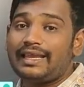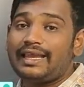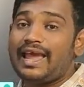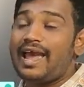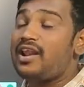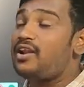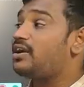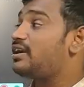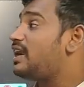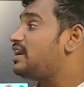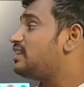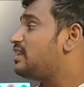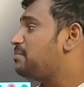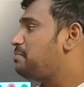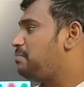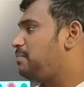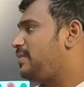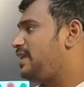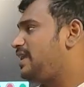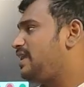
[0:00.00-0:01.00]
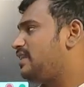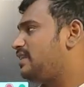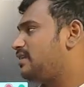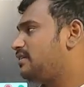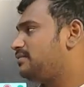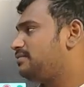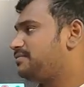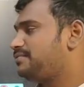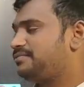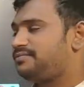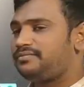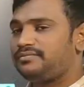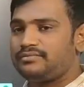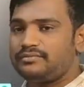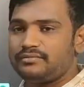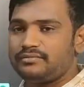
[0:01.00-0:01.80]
calculate the mean.